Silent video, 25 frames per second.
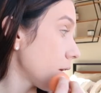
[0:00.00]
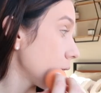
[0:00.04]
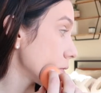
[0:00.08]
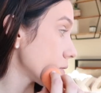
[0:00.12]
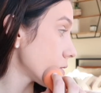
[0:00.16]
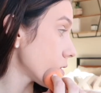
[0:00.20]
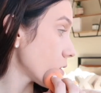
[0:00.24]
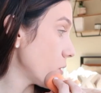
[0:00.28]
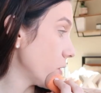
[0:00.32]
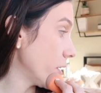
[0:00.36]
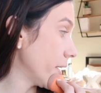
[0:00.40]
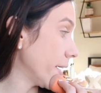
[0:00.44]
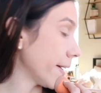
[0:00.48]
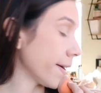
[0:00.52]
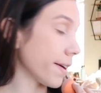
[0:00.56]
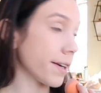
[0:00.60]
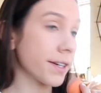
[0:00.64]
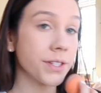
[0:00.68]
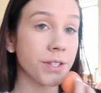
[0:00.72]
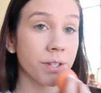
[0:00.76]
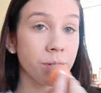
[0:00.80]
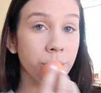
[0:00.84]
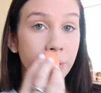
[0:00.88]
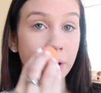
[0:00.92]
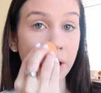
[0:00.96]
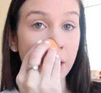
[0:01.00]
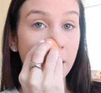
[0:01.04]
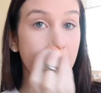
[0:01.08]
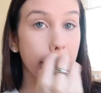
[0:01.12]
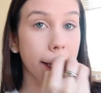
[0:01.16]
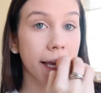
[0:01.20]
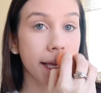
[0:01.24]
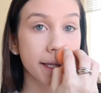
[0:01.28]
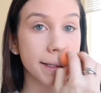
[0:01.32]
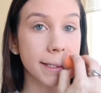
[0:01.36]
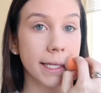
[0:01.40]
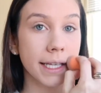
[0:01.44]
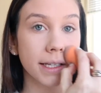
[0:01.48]
Oh, do you hear Tukey?
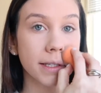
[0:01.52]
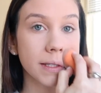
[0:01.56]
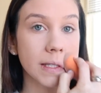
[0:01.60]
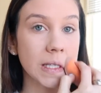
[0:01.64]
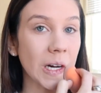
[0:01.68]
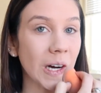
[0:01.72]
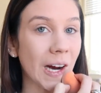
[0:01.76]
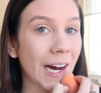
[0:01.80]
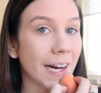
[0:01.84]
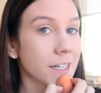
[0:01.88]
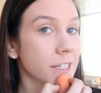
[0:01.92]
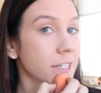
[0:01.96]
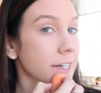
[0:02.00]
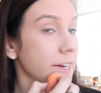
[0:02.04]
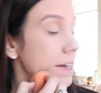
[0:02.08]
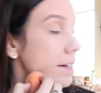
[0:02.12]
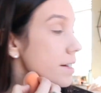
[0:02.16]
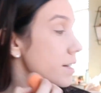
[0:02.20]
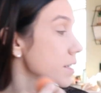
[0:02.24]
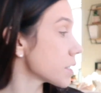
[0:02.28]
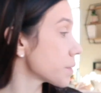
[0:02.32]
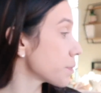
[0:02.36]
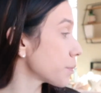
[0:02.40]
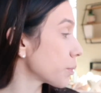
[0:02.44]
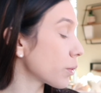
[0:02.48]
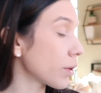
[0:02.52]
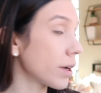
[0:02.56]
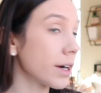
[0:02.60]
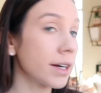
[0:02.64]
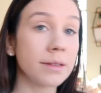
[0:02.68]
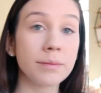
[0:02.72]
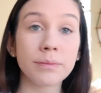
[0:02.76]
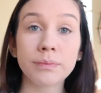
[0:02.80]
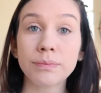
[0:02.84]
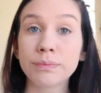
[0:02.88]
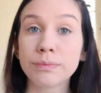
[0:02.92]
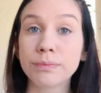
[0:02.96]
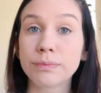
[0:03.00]
He's like scratching on his
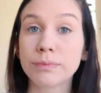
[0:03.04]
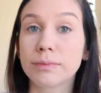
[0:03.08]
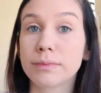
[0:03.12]
board.